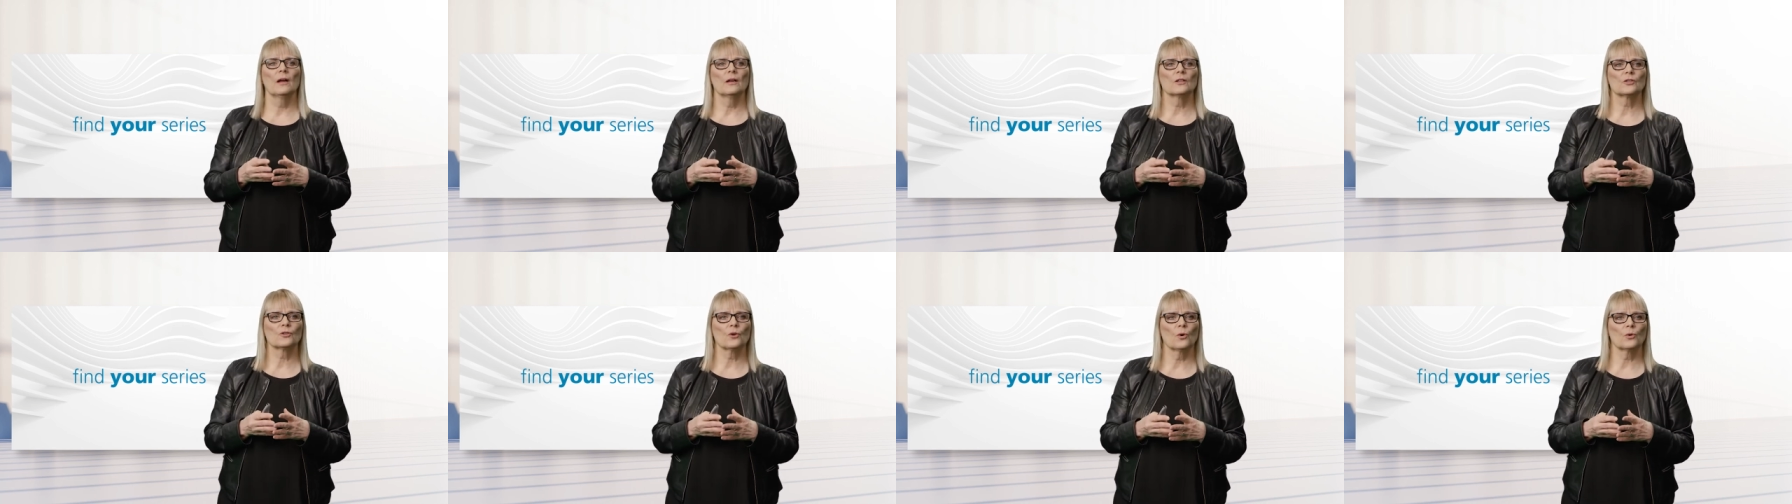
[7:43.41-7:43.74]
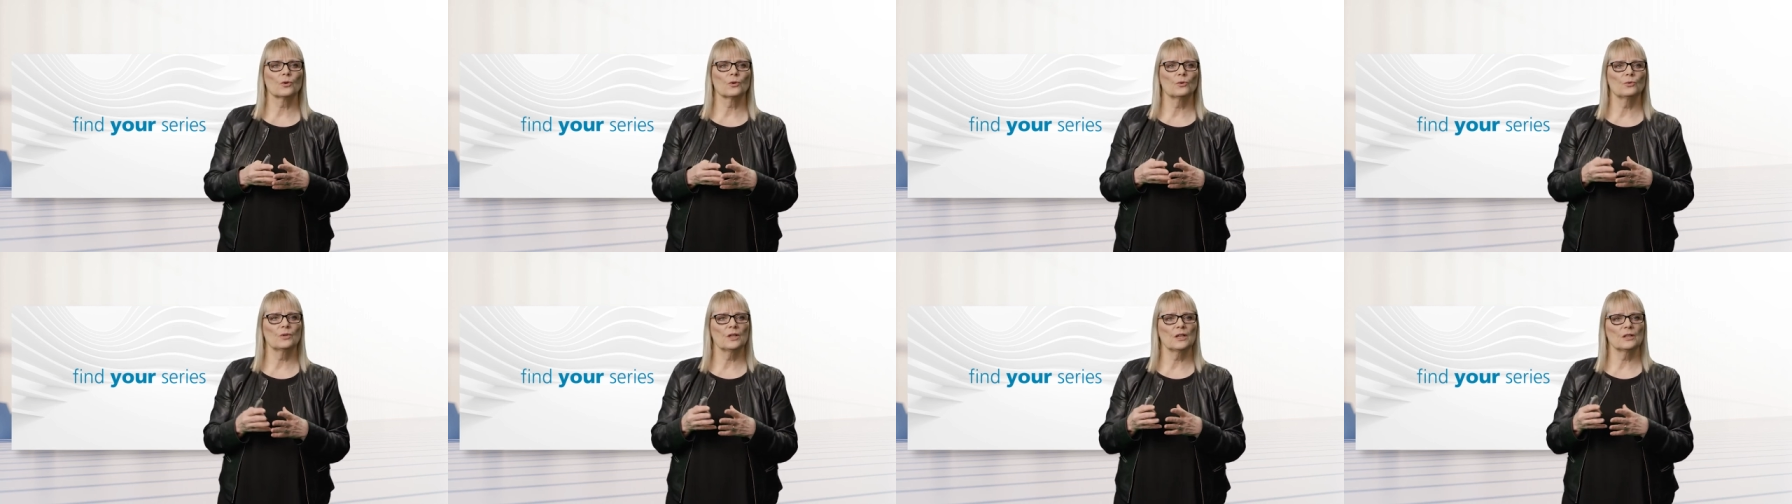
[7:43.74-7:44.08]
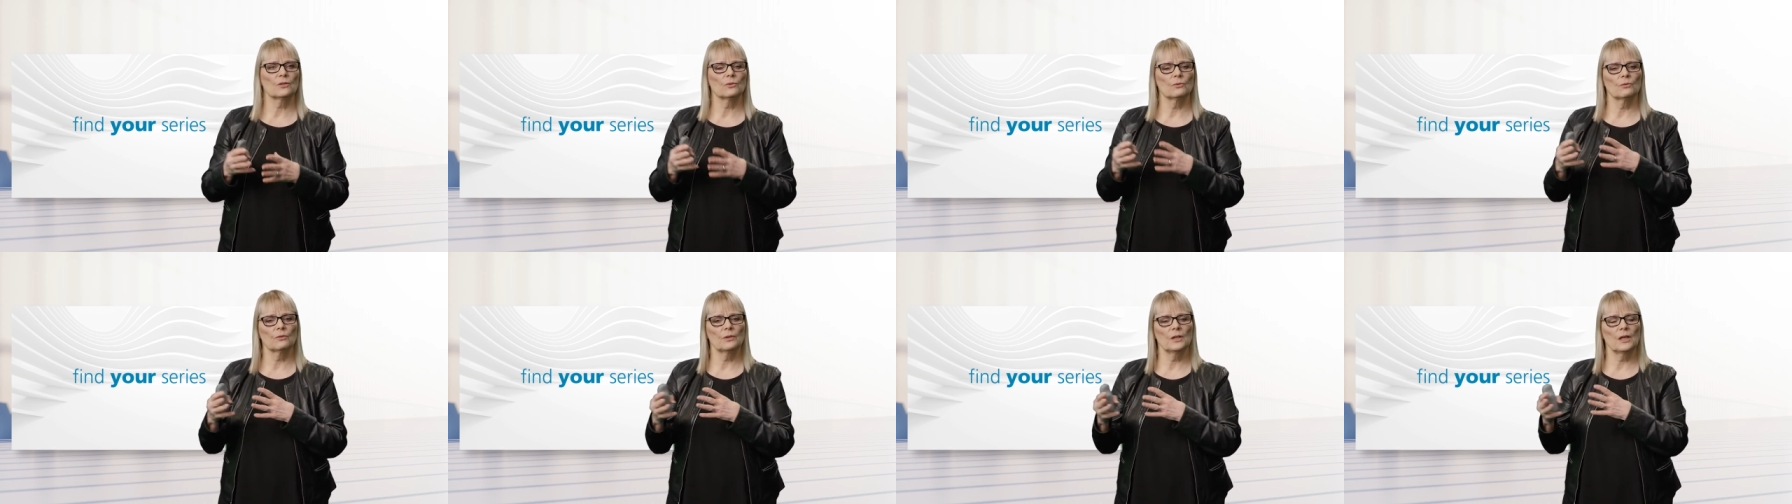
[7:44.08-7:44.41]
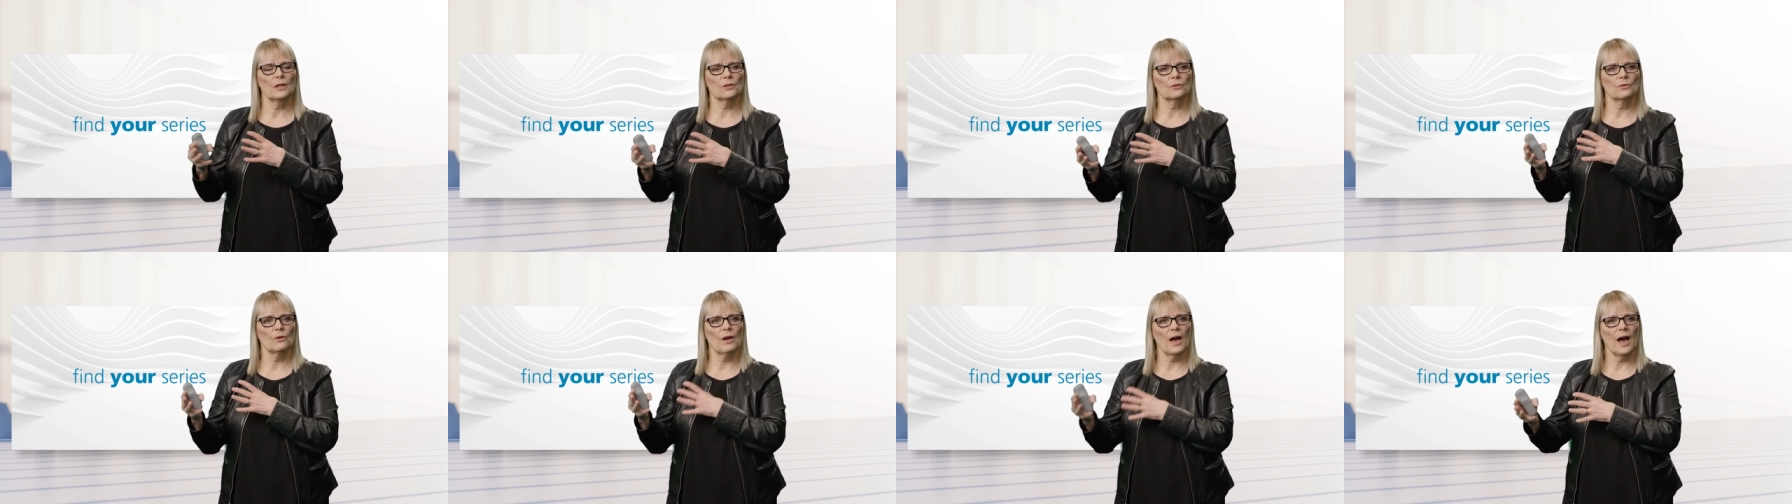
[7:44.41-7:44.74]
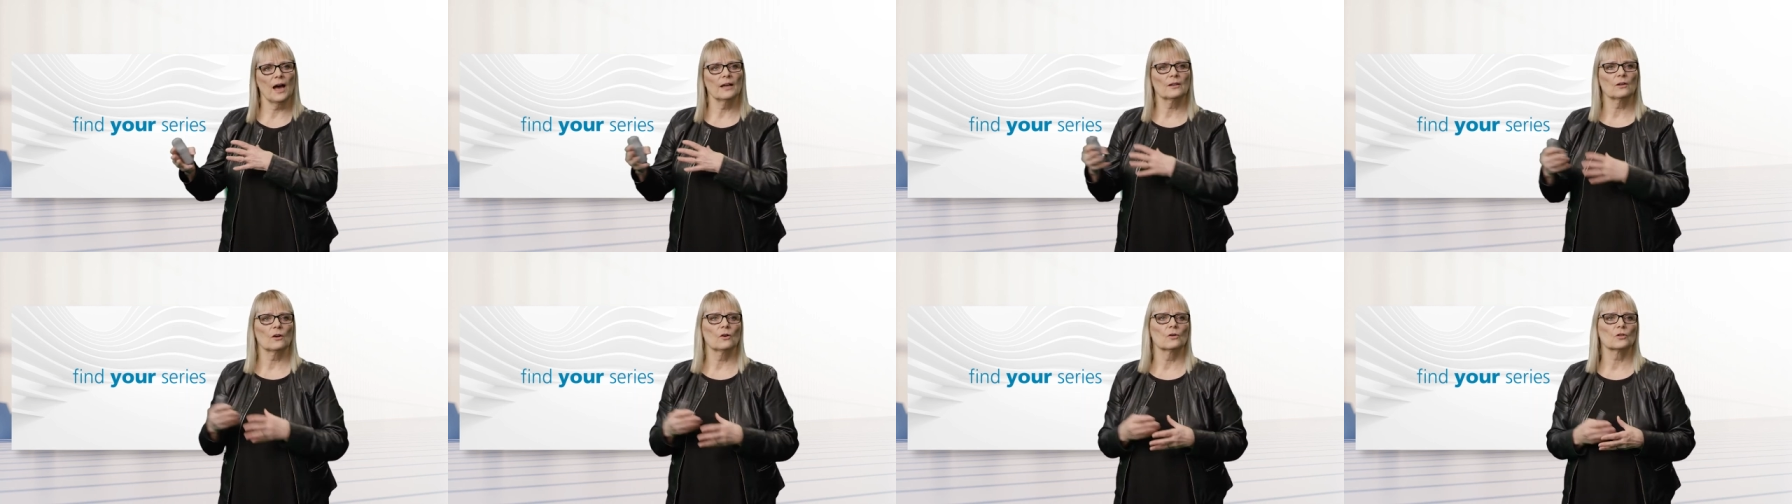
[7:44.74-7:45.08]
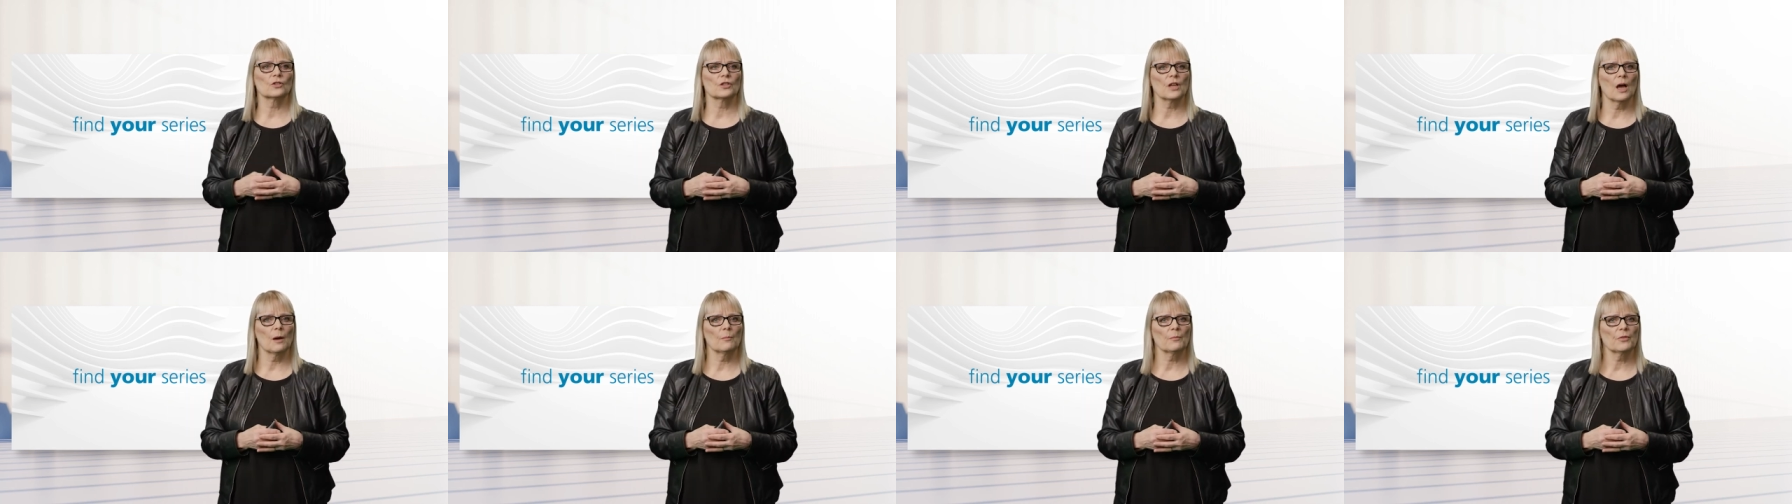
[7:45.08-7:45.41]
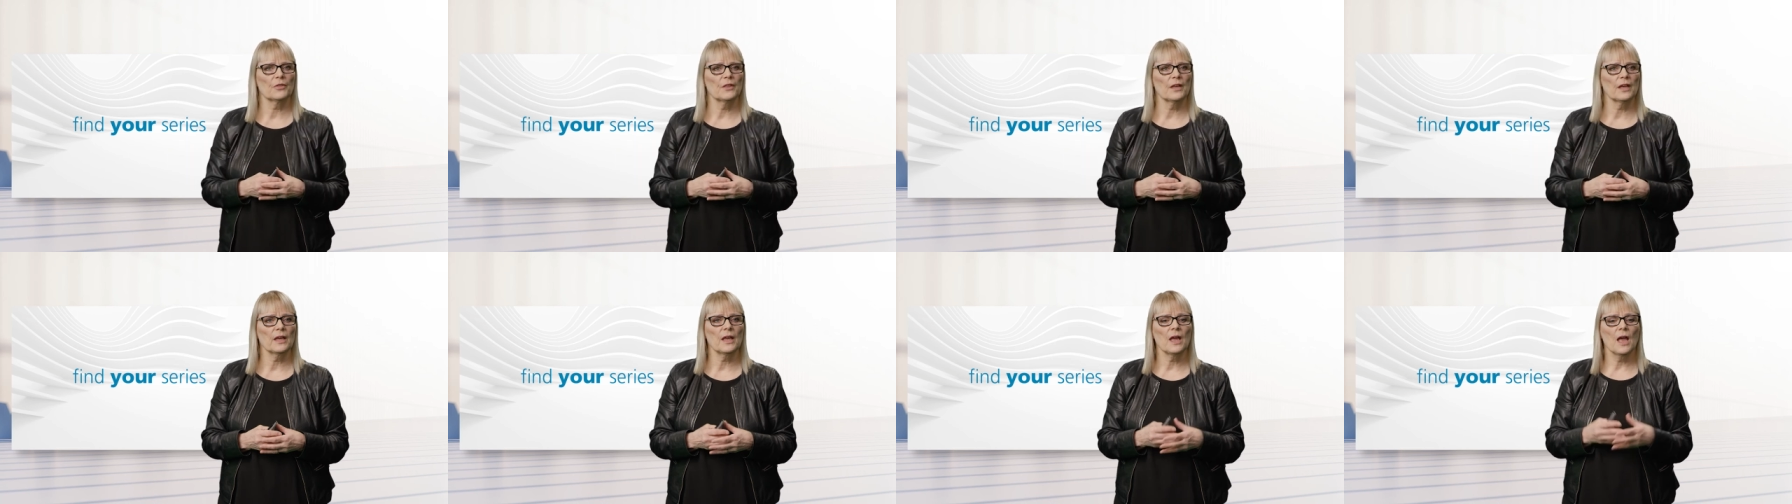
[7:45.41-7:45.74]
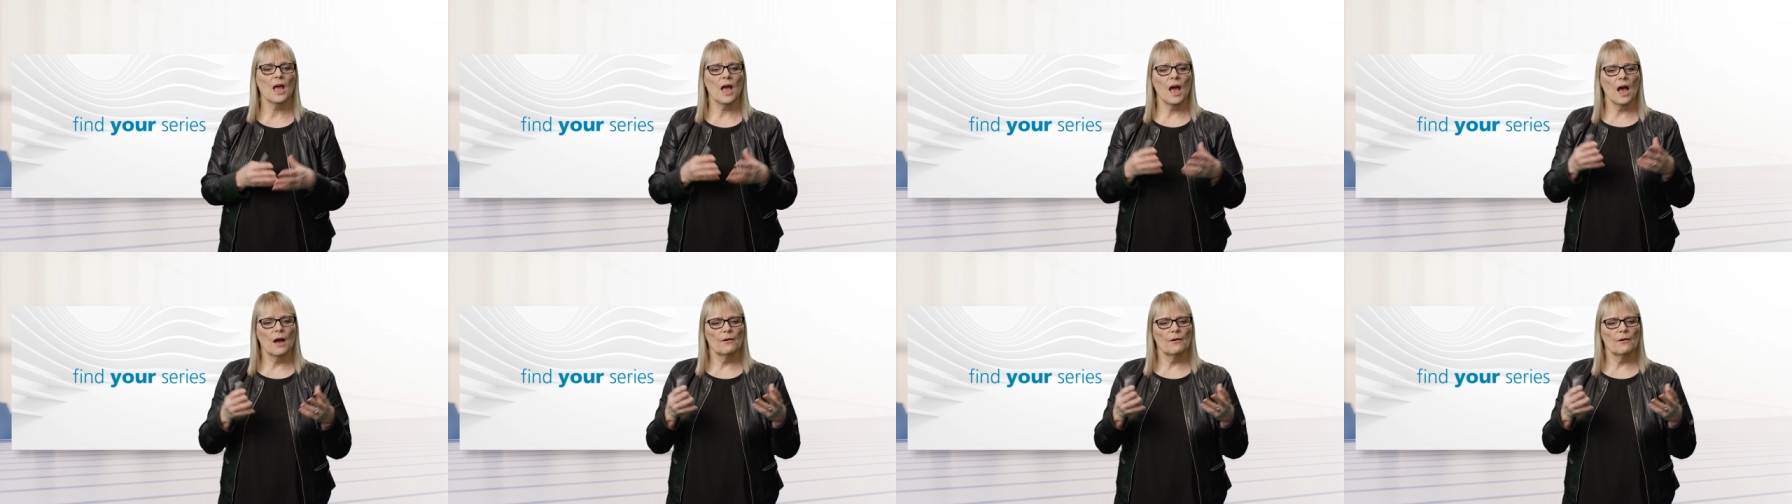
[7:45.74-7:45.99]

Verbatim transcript: so you need to need to add on something.